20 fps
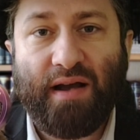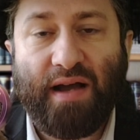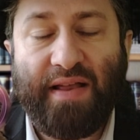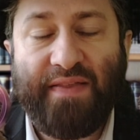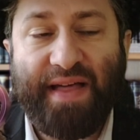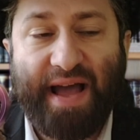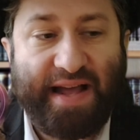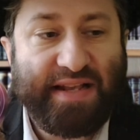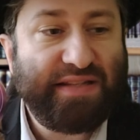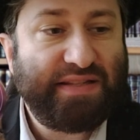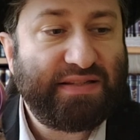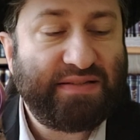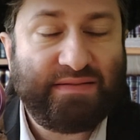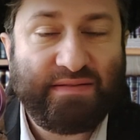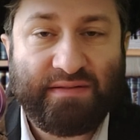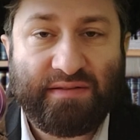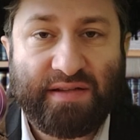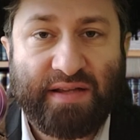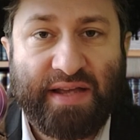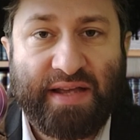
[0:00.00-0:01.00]
And that is,
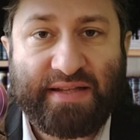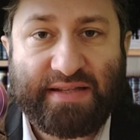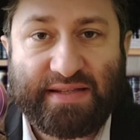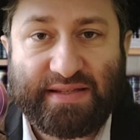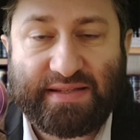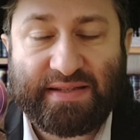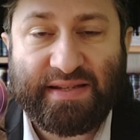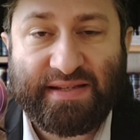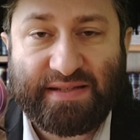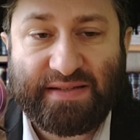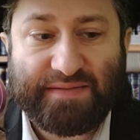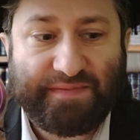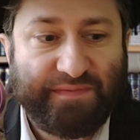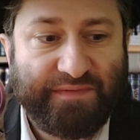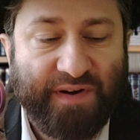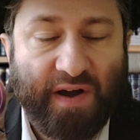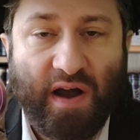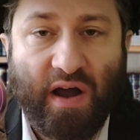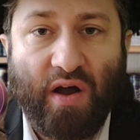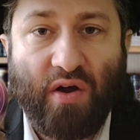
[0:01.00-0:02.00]
it's
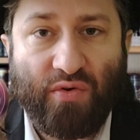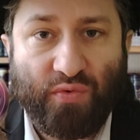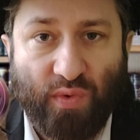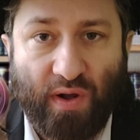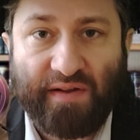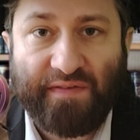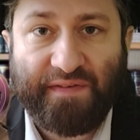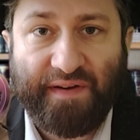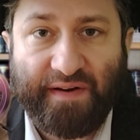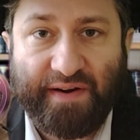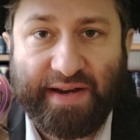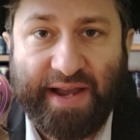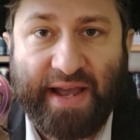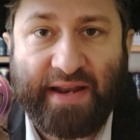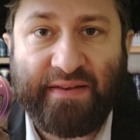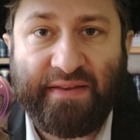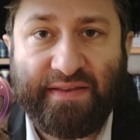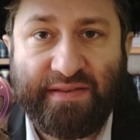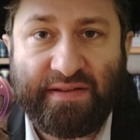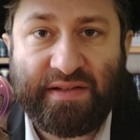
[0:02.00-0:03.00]
for her own welfare
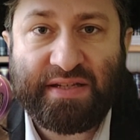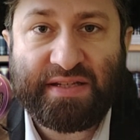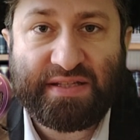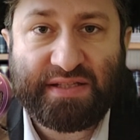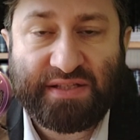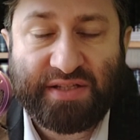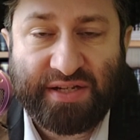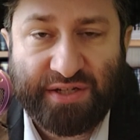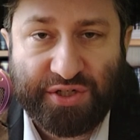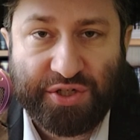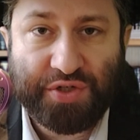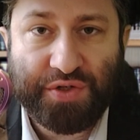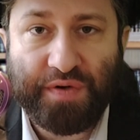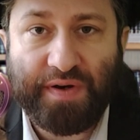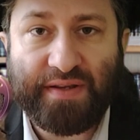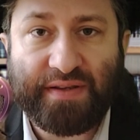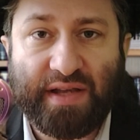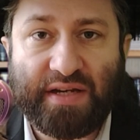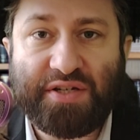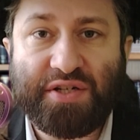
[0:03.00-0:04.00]
again. It's
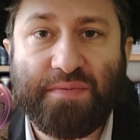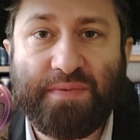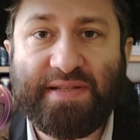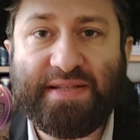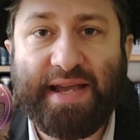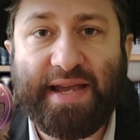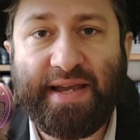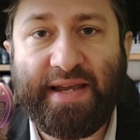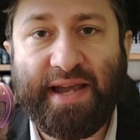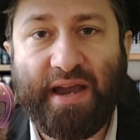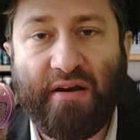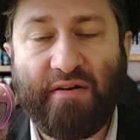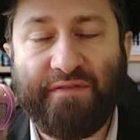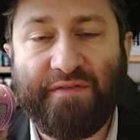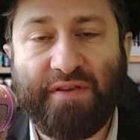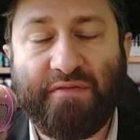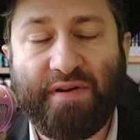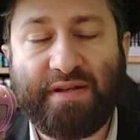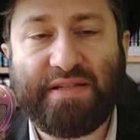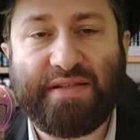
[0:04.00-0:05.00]
ensuring that she'll be taken care of
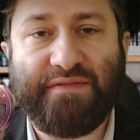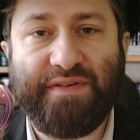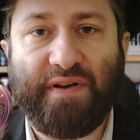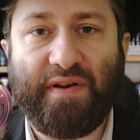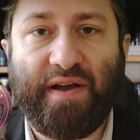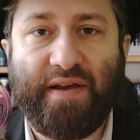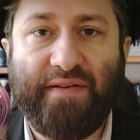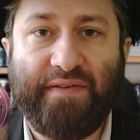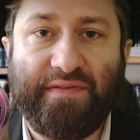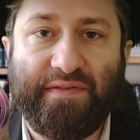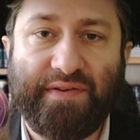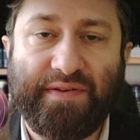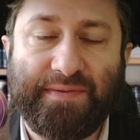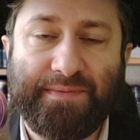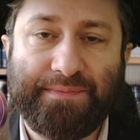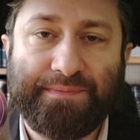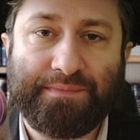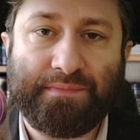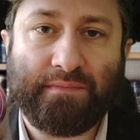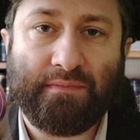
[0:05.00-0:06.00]
for the rest of her life
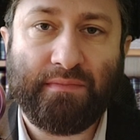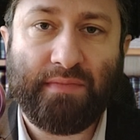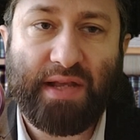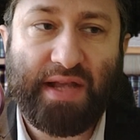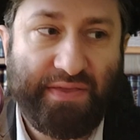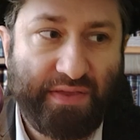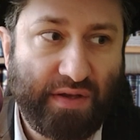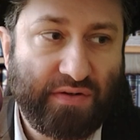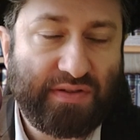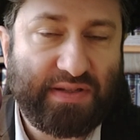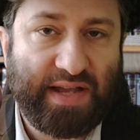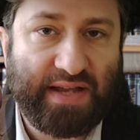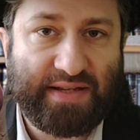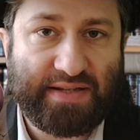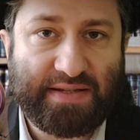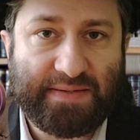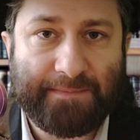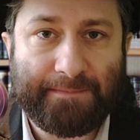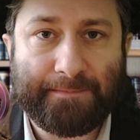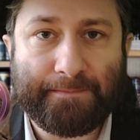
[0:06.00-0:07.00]
in those
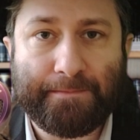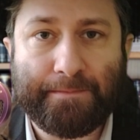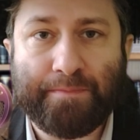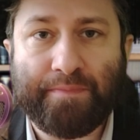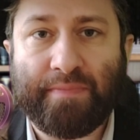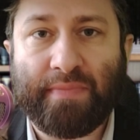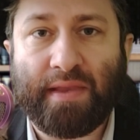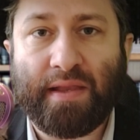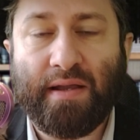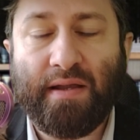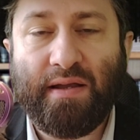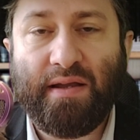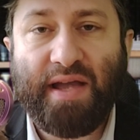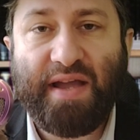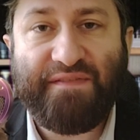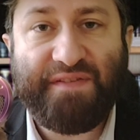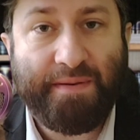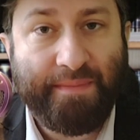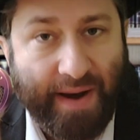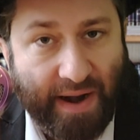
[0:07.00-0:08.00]
days.
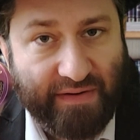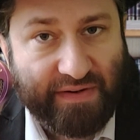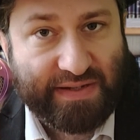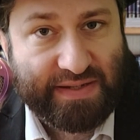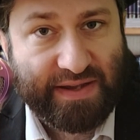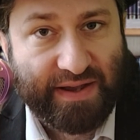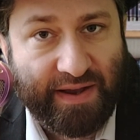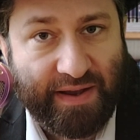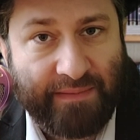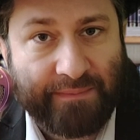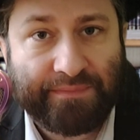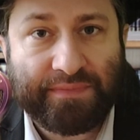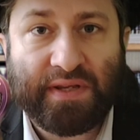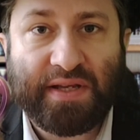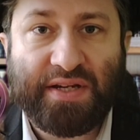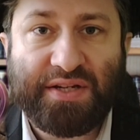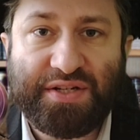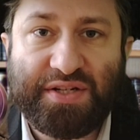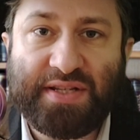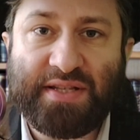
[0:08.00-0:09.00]
If he marries her,
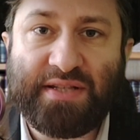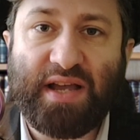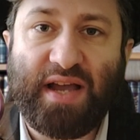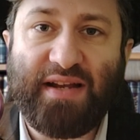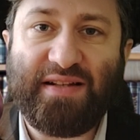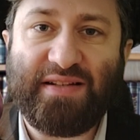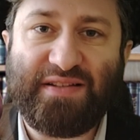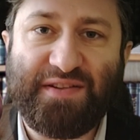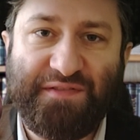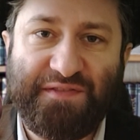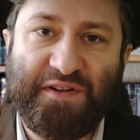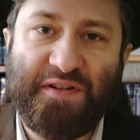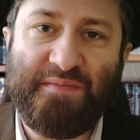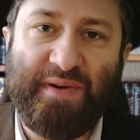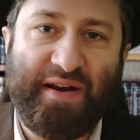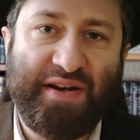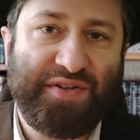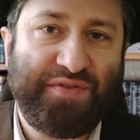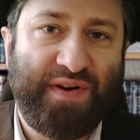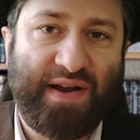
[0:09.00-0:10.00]
she's entitled to full
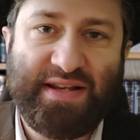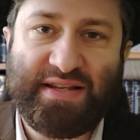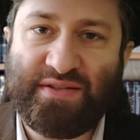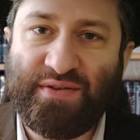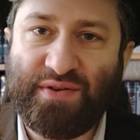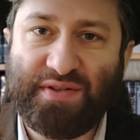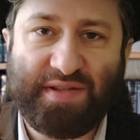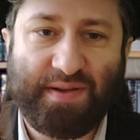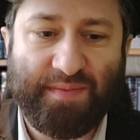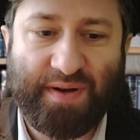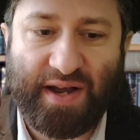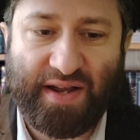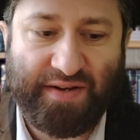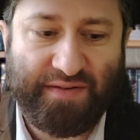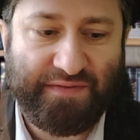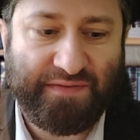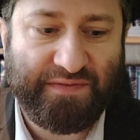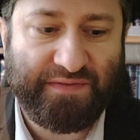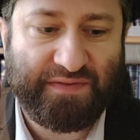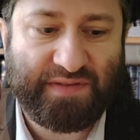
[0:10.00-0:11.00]
marriage rights, not some kind
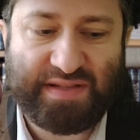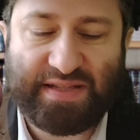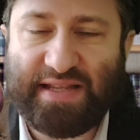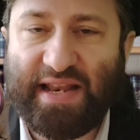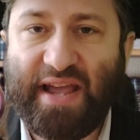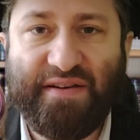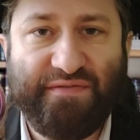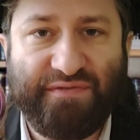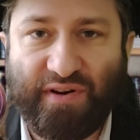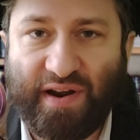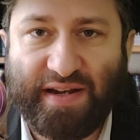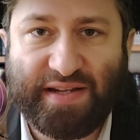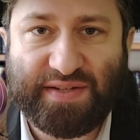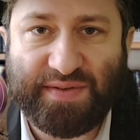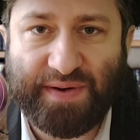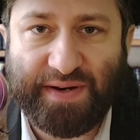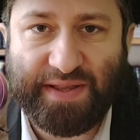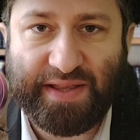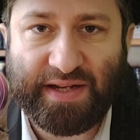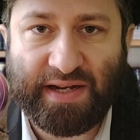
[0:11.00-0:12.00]
of slave rights
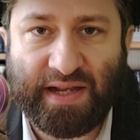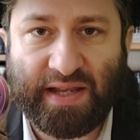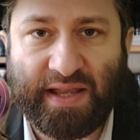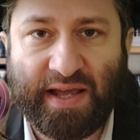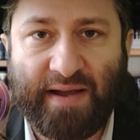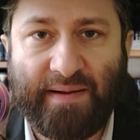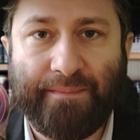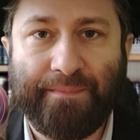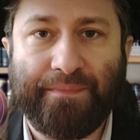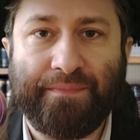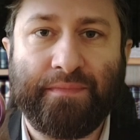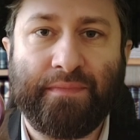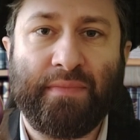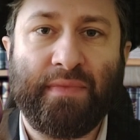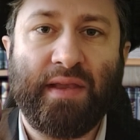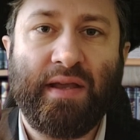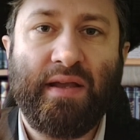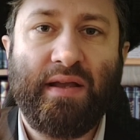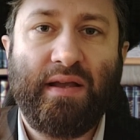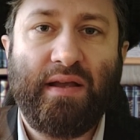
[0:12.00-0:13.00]
or anything like that.
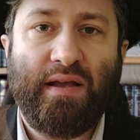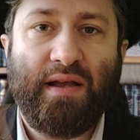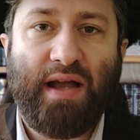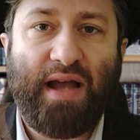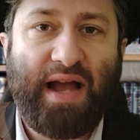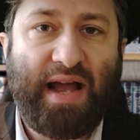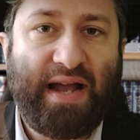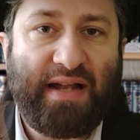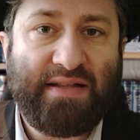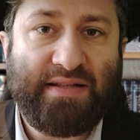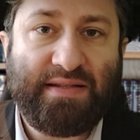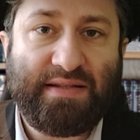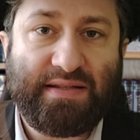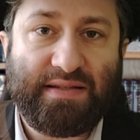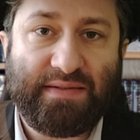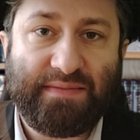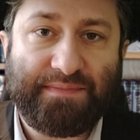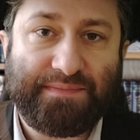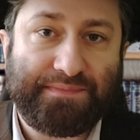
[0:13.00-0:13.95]
And